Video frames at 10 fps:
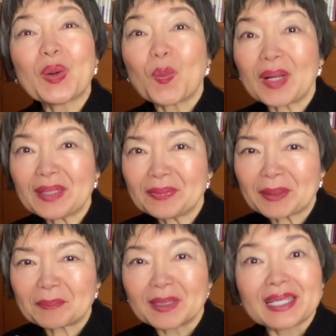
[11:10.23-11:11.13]
One of
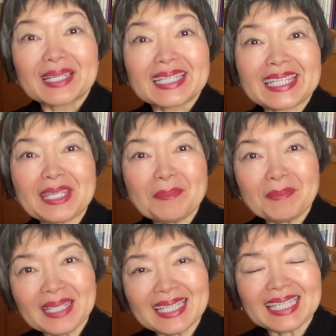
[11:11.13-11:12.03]
them,
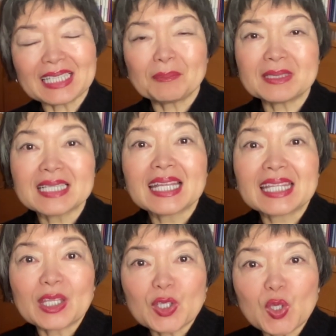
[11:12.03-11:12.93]
kimi, it means
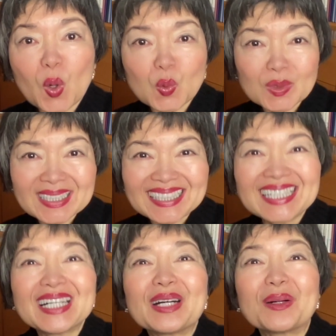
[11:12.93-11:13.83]
the yolk
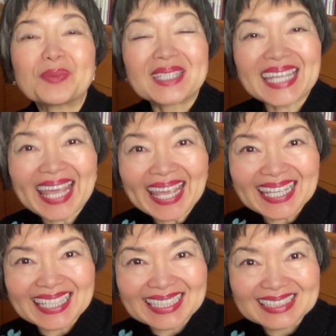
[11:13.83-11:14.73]
of the
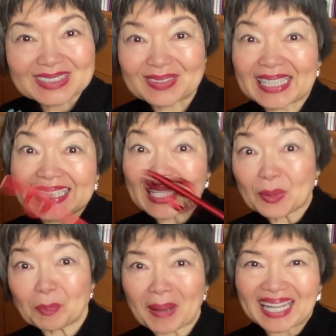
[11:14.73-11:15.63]
egg, so the
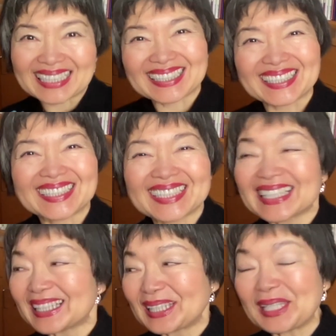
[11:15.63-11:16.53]
yellow part,
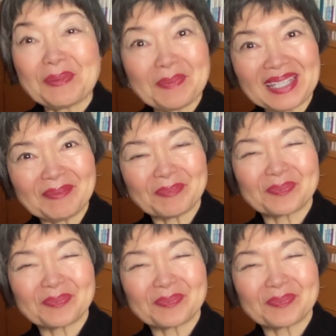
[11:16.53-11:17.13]
kimi.